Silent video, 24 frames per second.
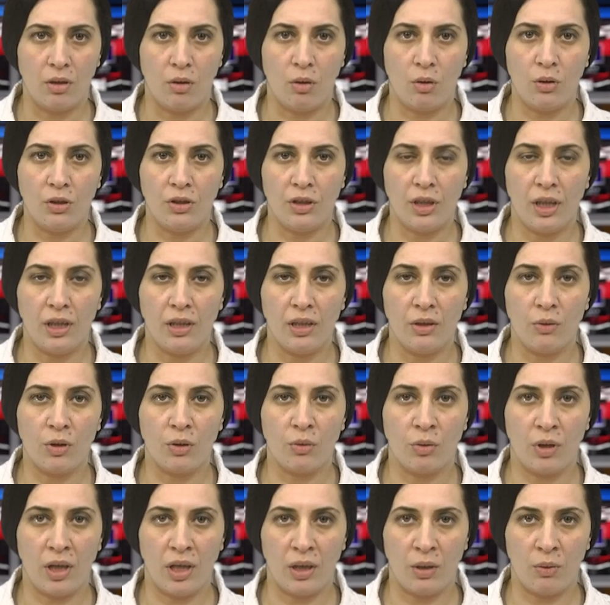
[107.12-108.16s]
On January
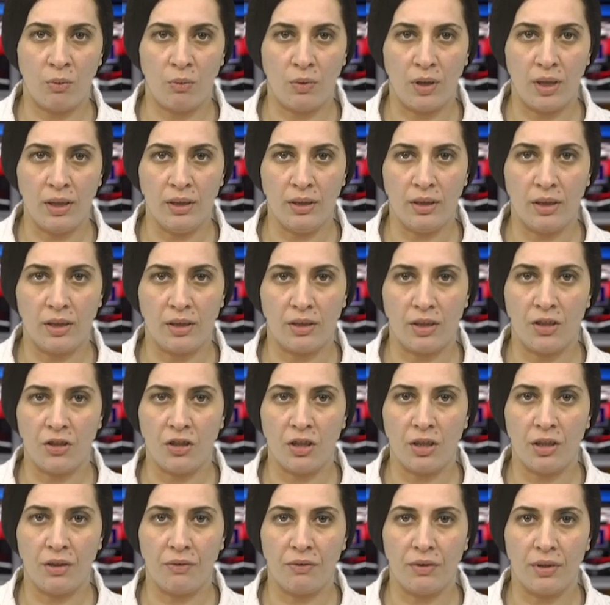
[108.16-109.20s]
21, the
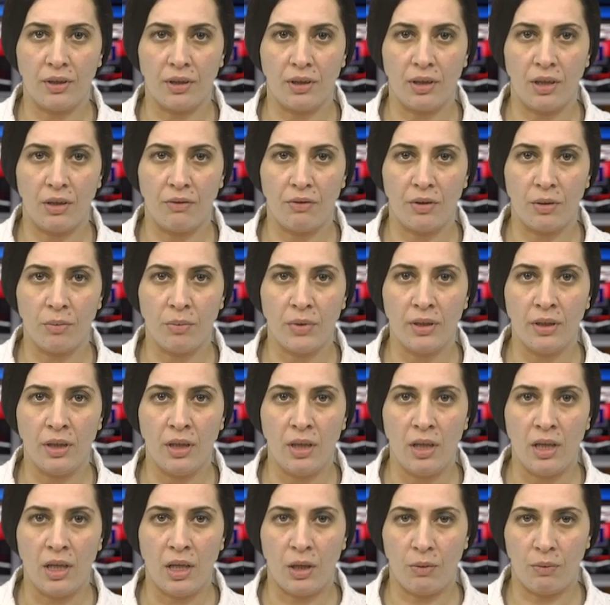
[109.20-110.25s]
session of the government
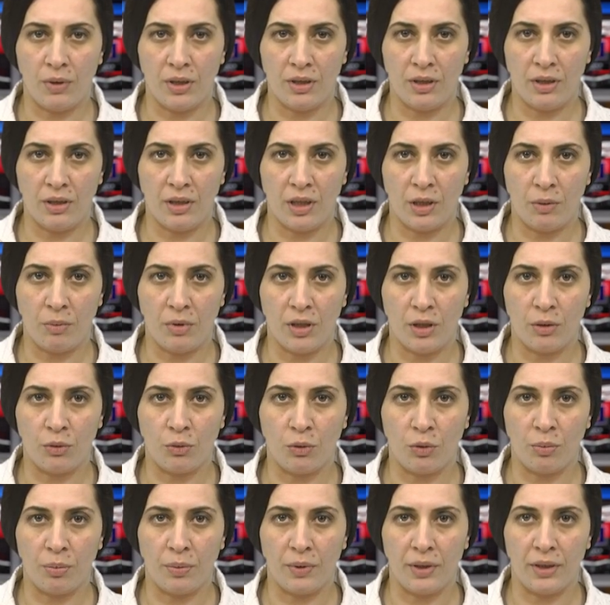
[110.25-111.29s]
of Western Armenia
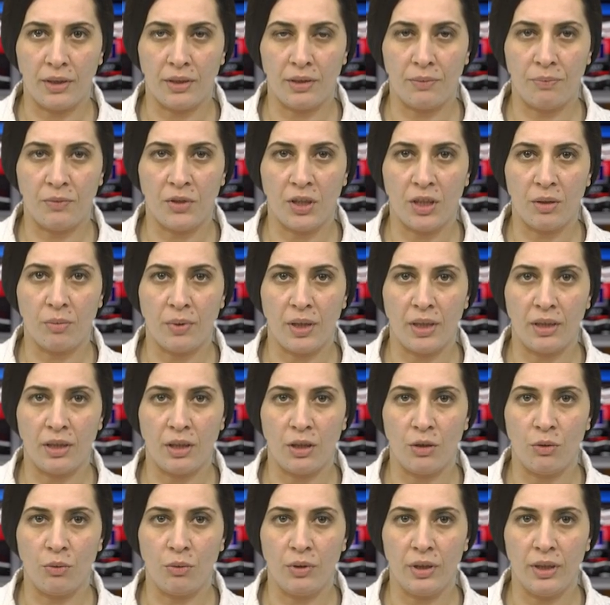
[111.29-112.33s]
took place, chaired by the
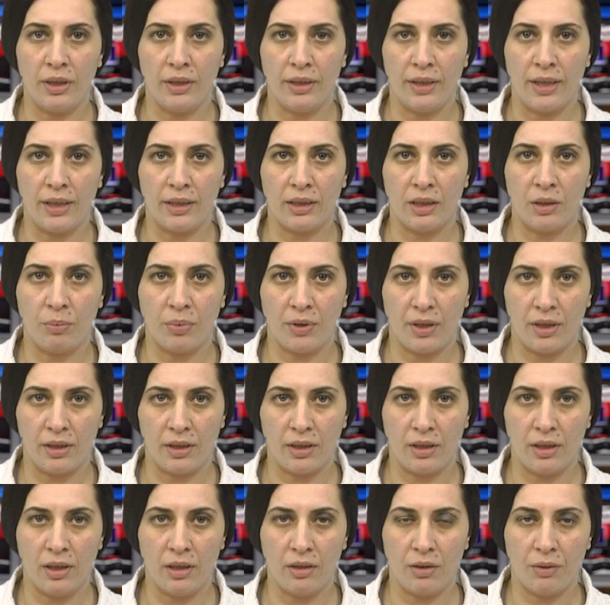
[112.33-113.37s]
newly elected
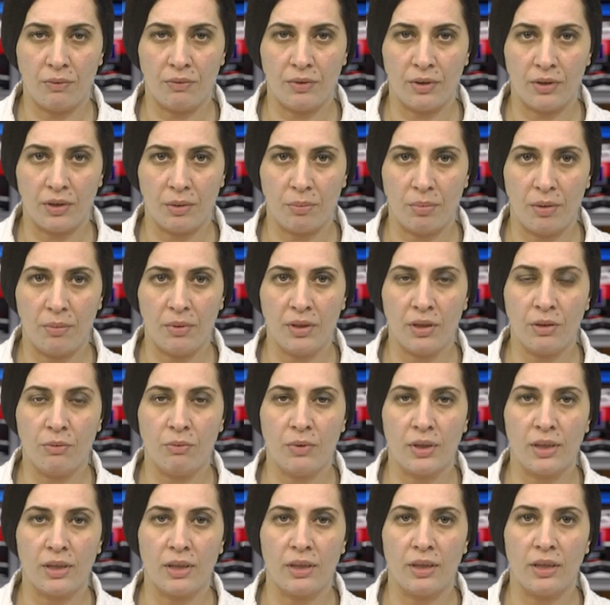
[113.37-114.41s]
president of the Republic of
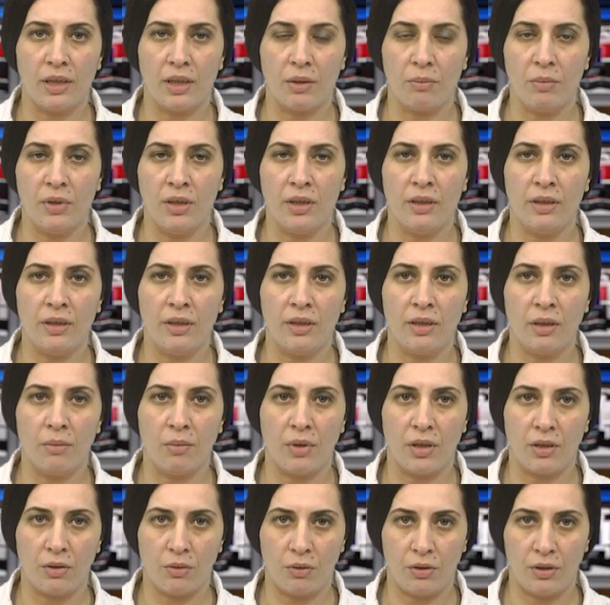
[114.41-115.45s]
Western Armenia, Lydia
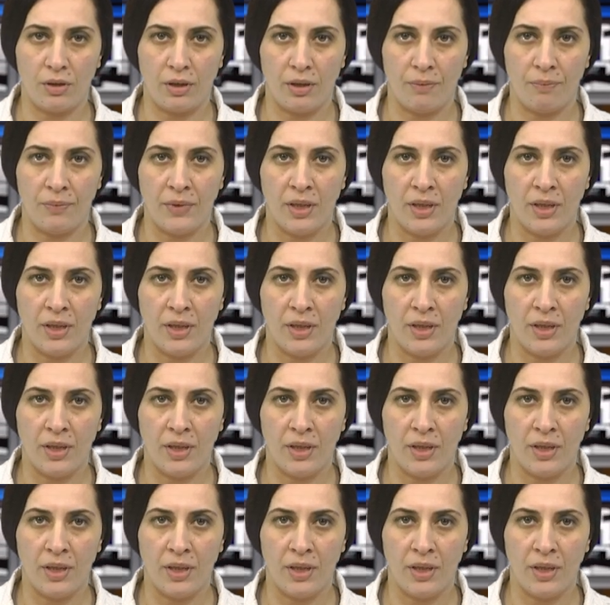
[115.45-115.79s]
Margosian.